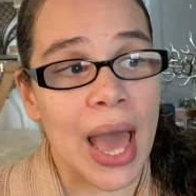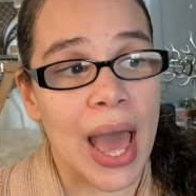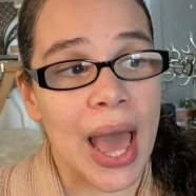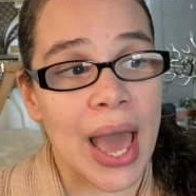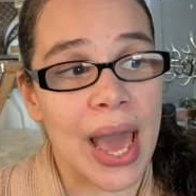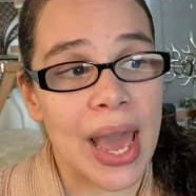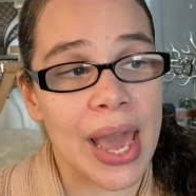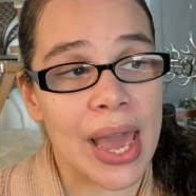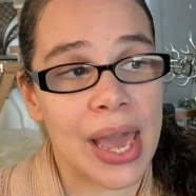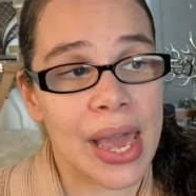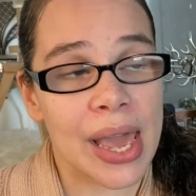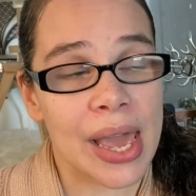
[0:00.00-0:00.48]

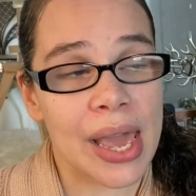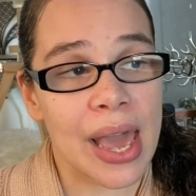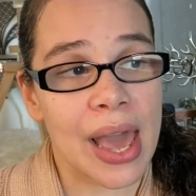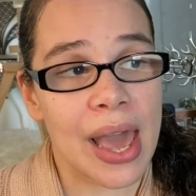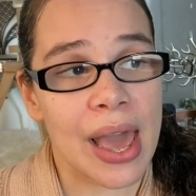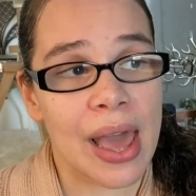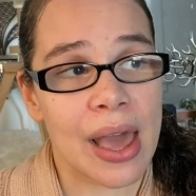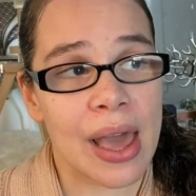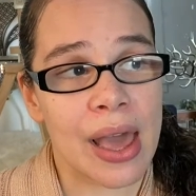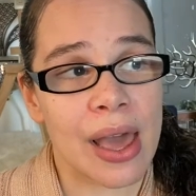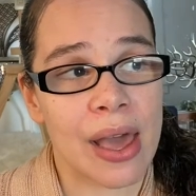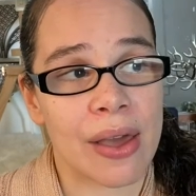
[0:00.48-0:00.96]
I
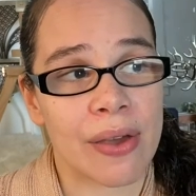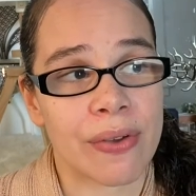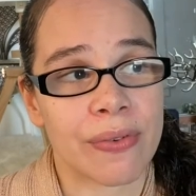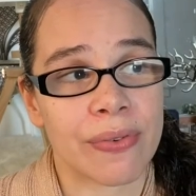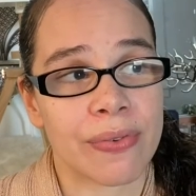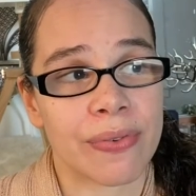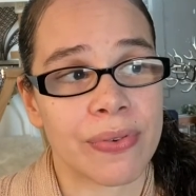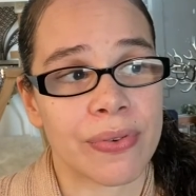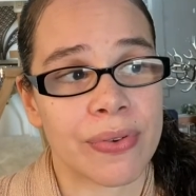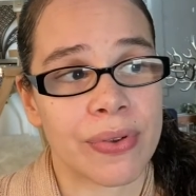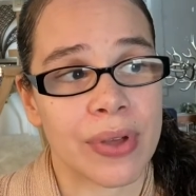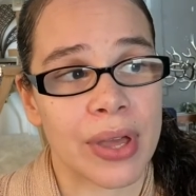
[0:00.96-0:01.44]

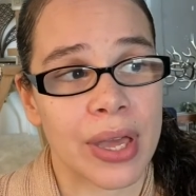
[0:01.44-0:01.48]
have